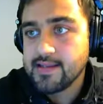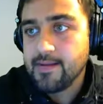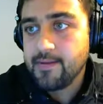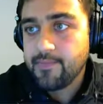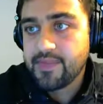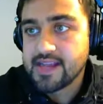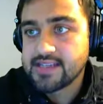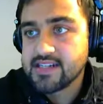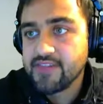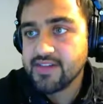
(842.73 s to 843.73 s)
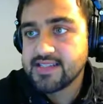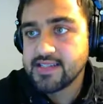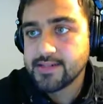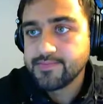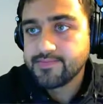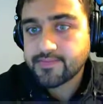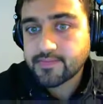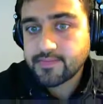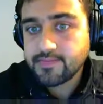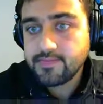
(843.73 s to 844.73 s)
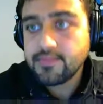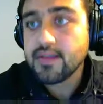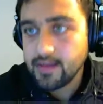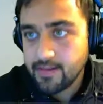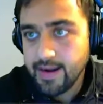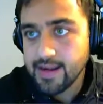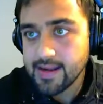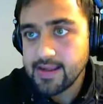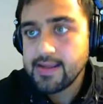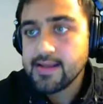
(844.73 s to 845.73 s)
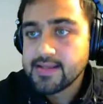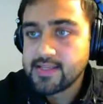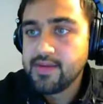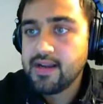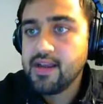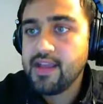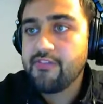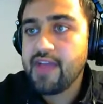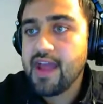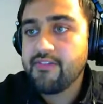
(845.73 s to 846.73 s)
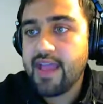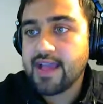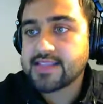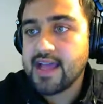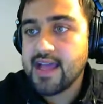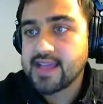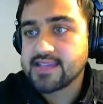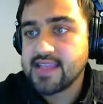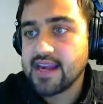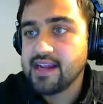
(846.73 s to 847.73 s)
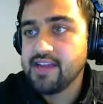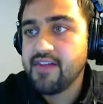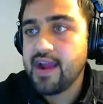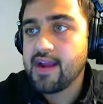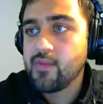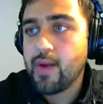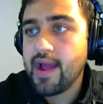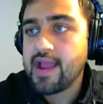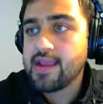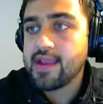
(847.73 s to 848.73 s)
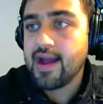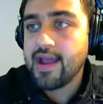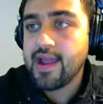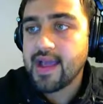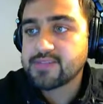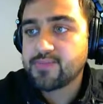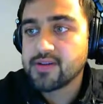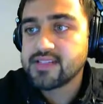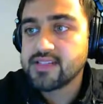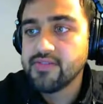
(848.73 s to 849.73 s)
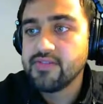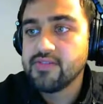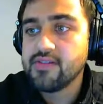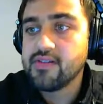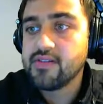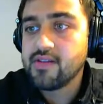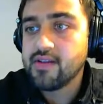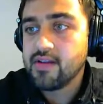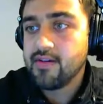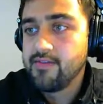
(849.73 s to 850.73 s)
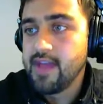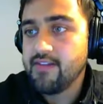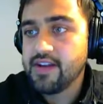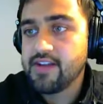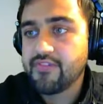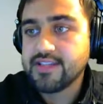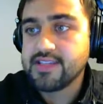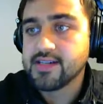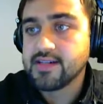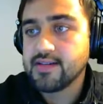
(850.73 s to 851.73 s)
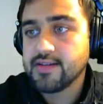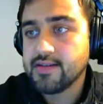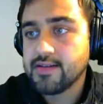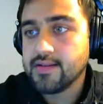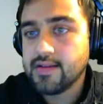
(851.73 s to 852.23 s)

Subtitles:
means there is a difference here, right? Similarly, if we have xi as negative and yi as positive, we have a difference here,